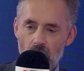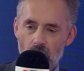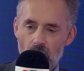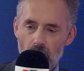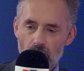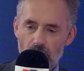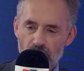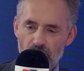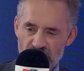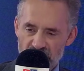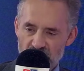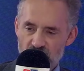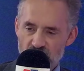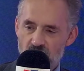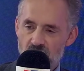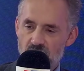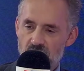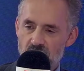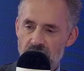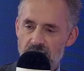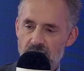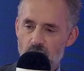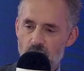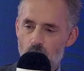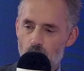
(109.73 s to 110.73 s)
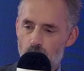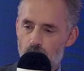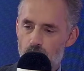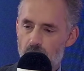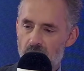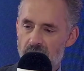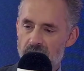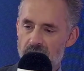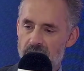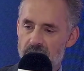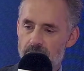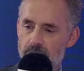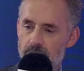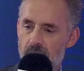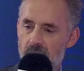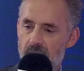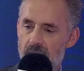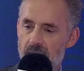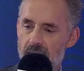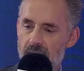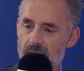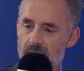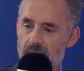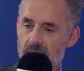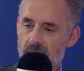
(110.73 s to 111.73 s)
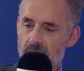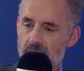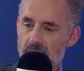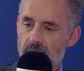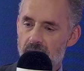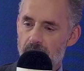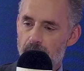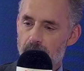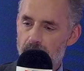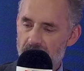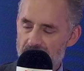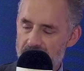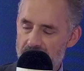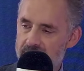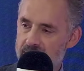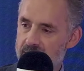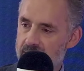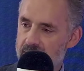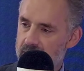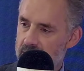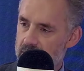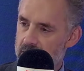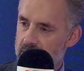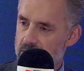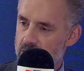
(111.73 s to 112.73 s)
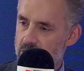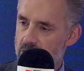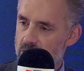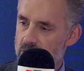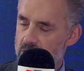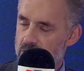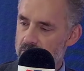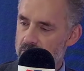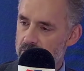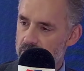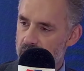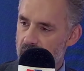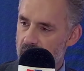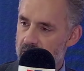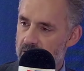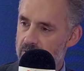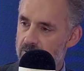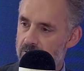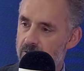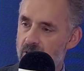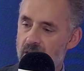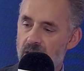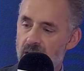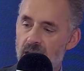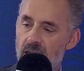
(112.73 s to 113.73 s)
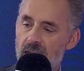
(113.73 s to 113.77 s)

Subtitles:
viciously oppressed by the basic conditions of life,